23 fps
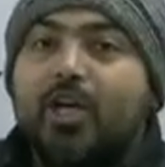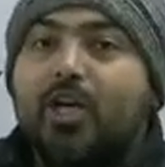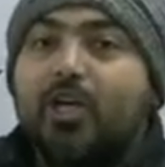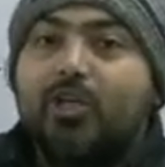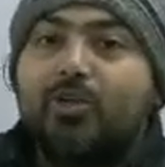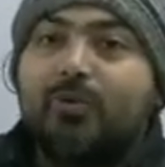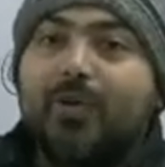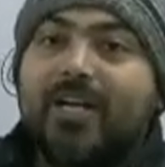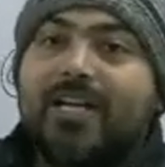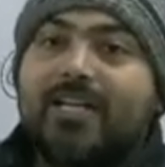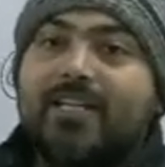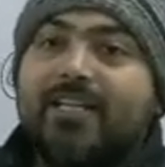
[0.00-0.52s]

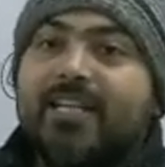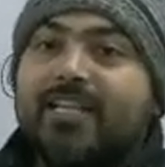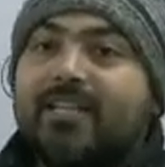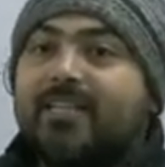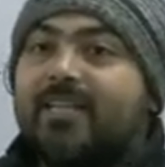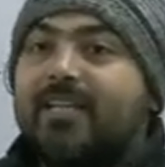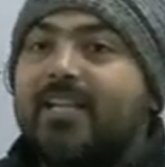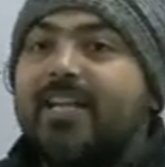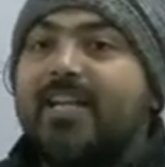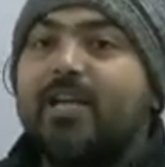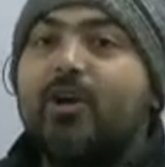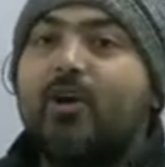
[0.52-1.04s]

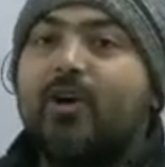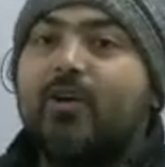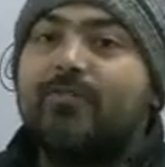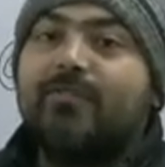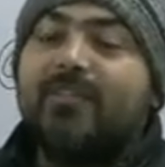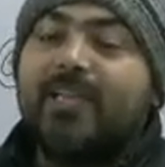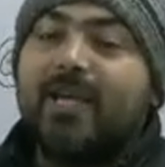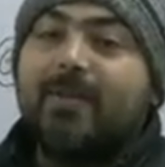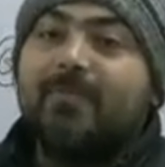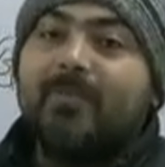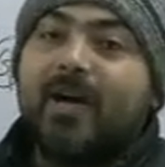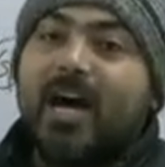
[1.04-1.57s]
23 of
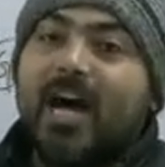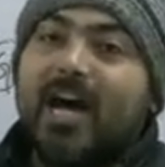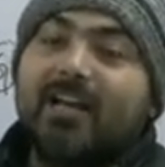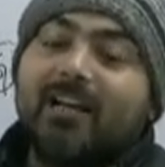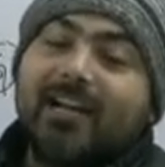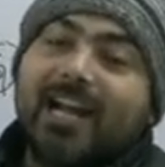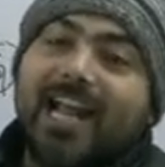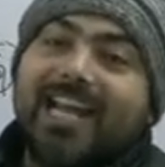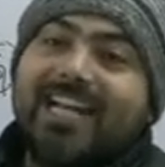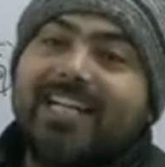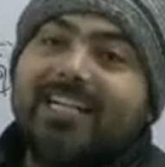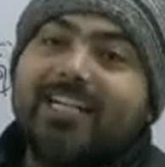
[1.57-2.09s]
them are
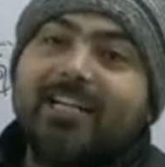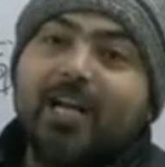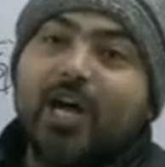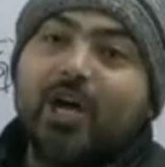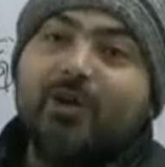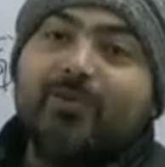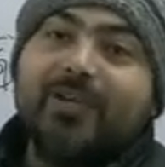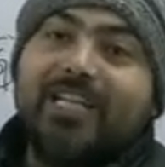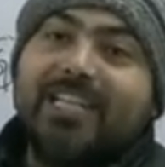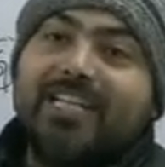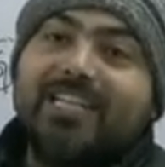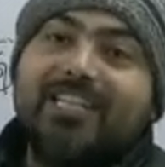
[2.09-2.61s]
right
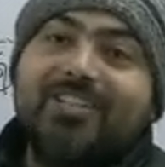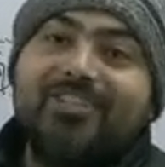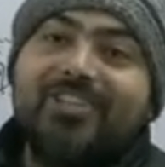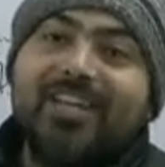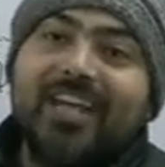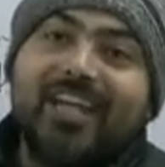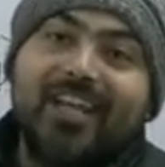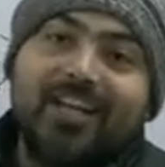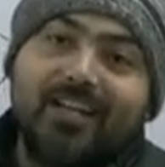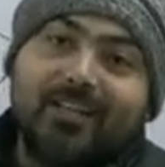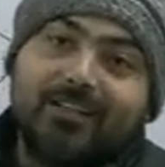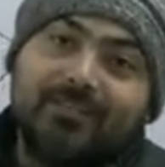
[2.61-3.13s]
now in
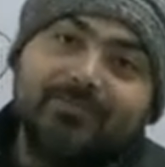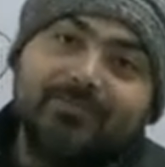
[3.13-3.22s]
jail.